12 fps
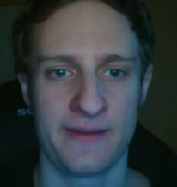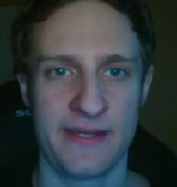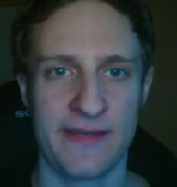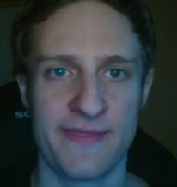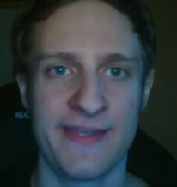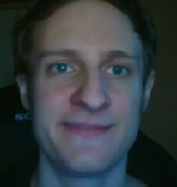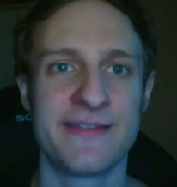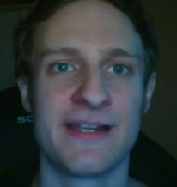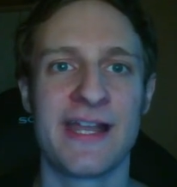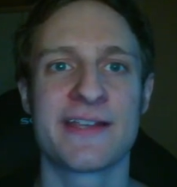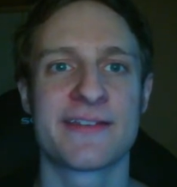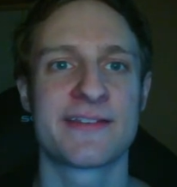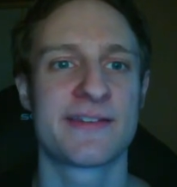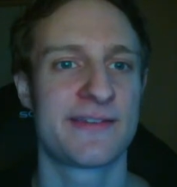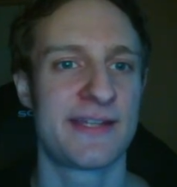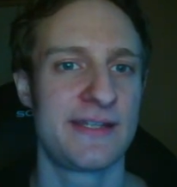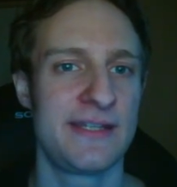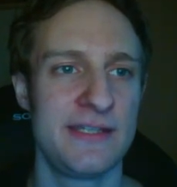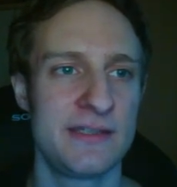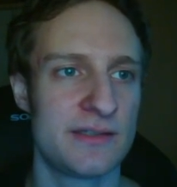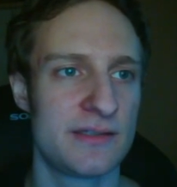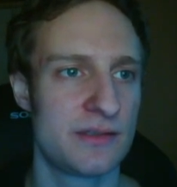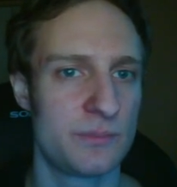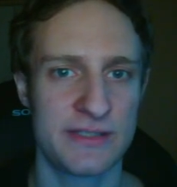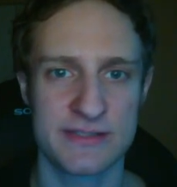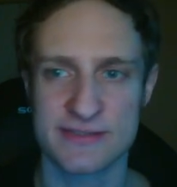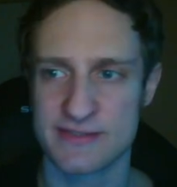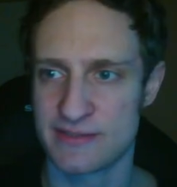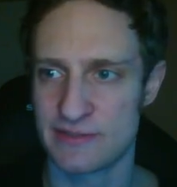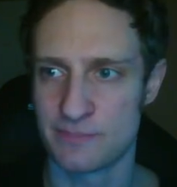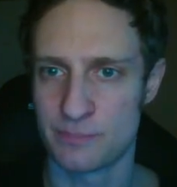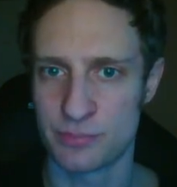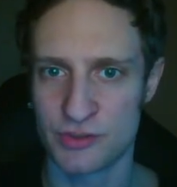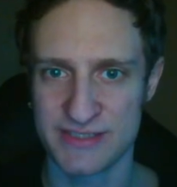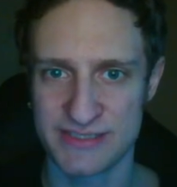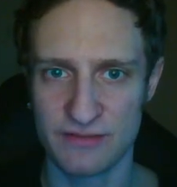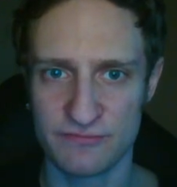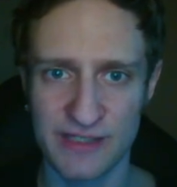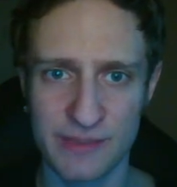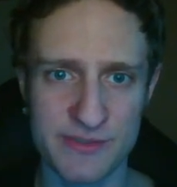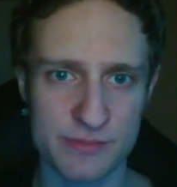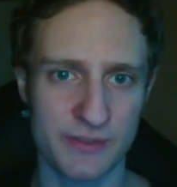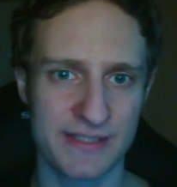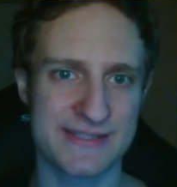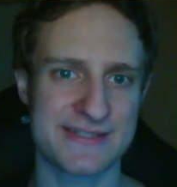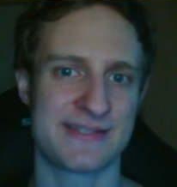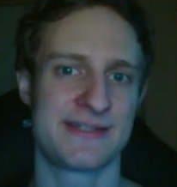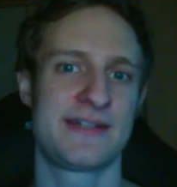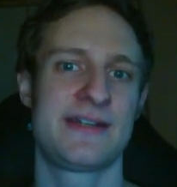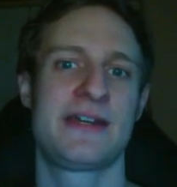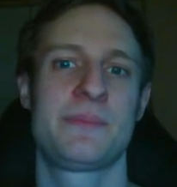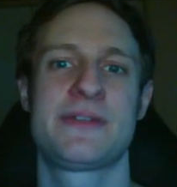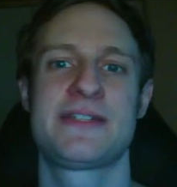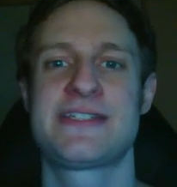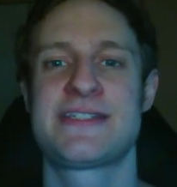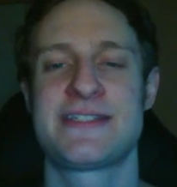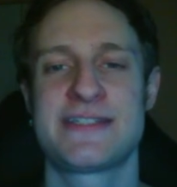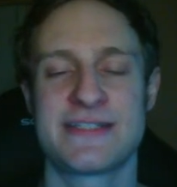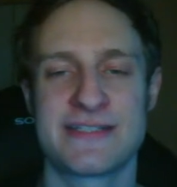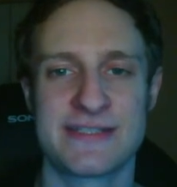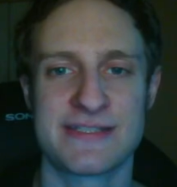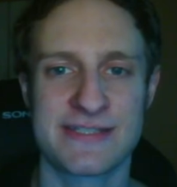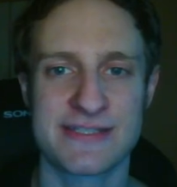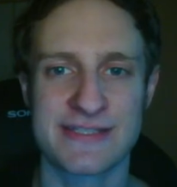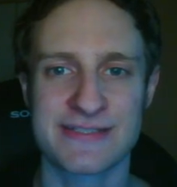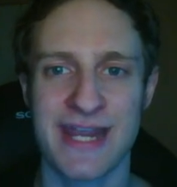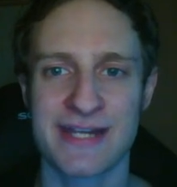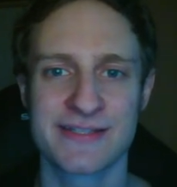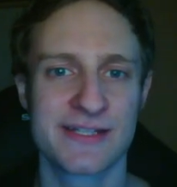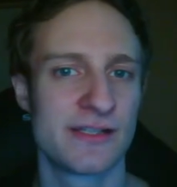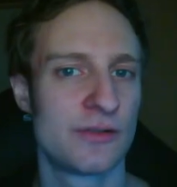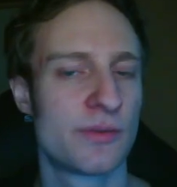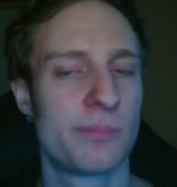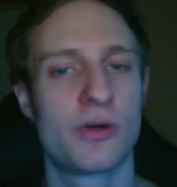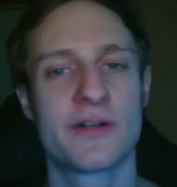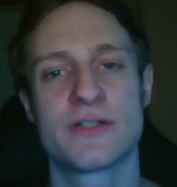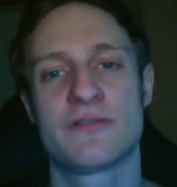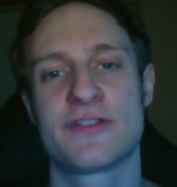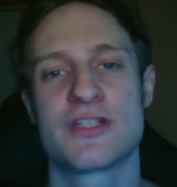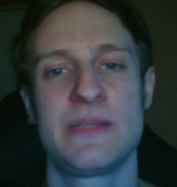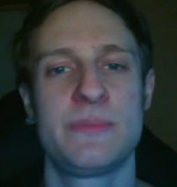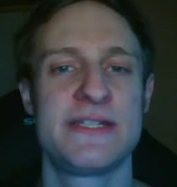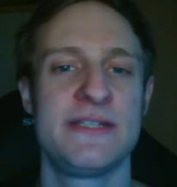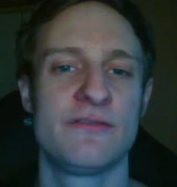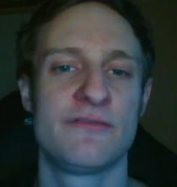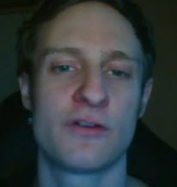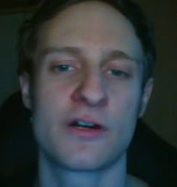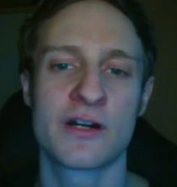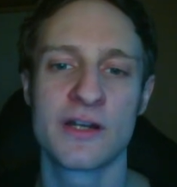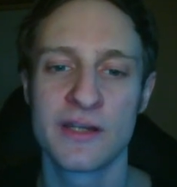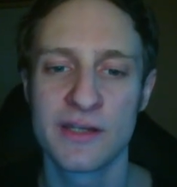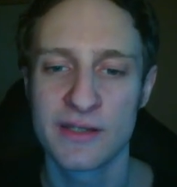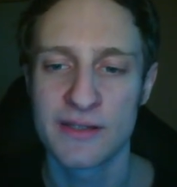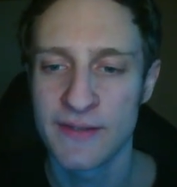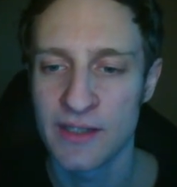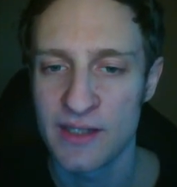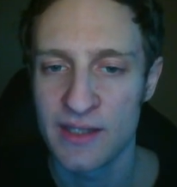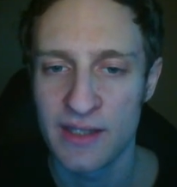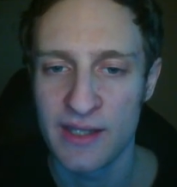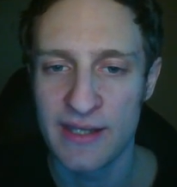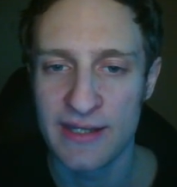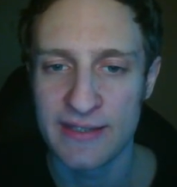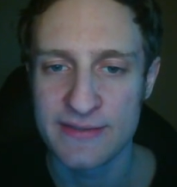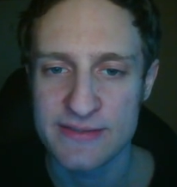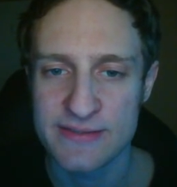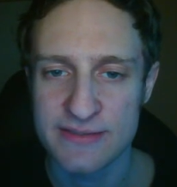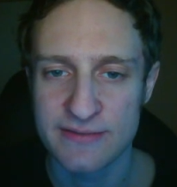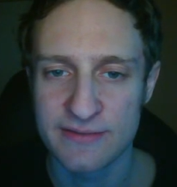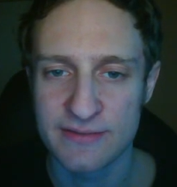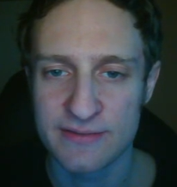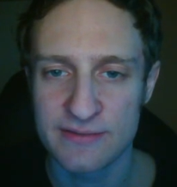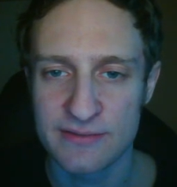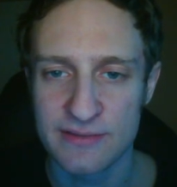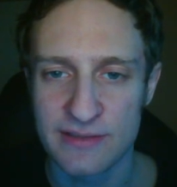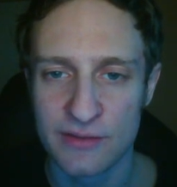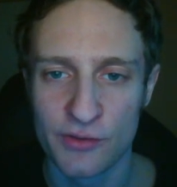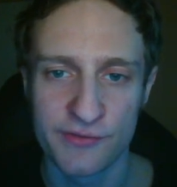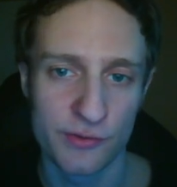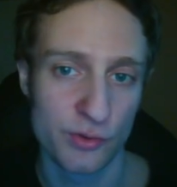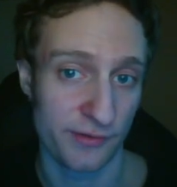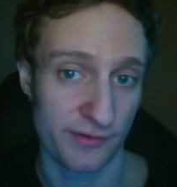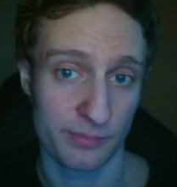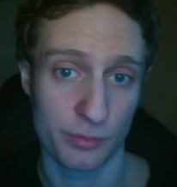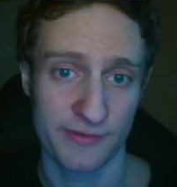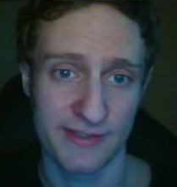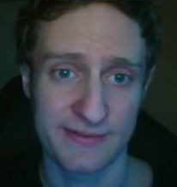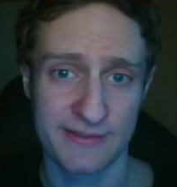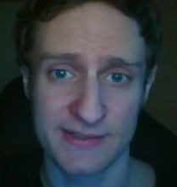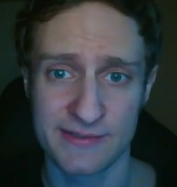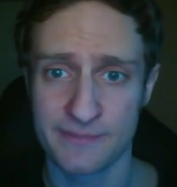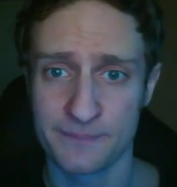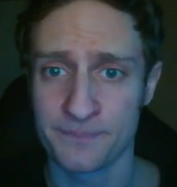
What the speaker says: And then the last study, it's a pretty famous one. It's the technical report of the GPT-4, and it also uses percentiles.